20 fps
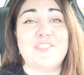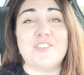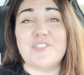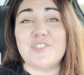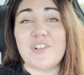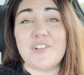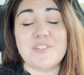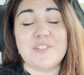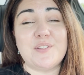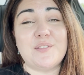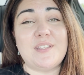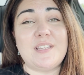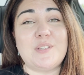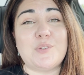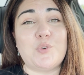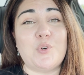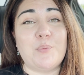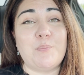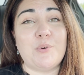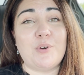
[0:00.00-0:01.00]
there's also these
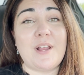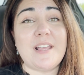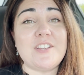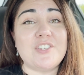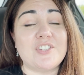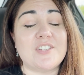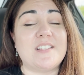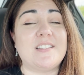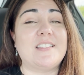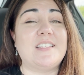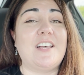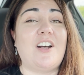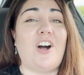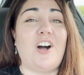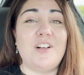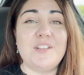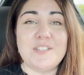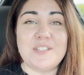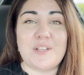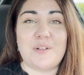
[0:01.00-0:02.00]
corporations that
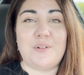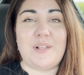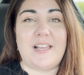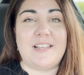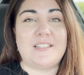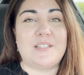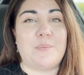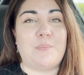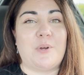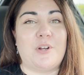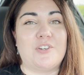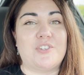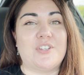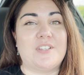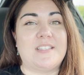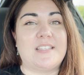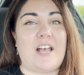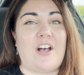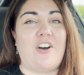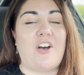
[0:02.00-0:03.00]
also like to
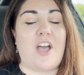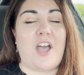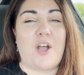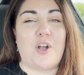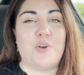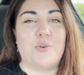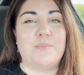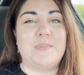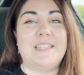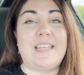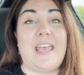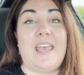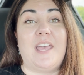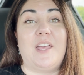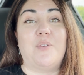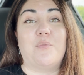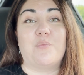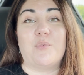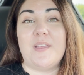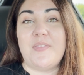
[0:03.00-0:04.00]
purchase out homes
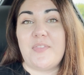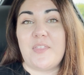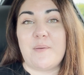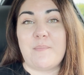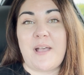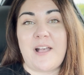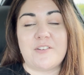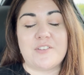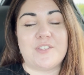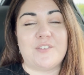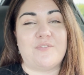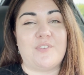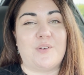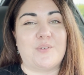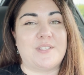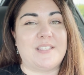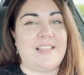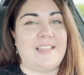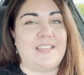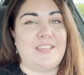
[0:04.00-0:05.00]
and rent them out to
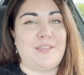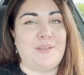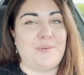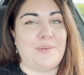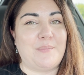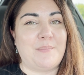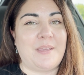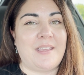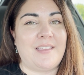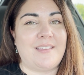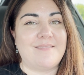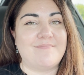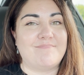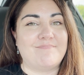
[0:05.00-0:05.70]
folks like you and me.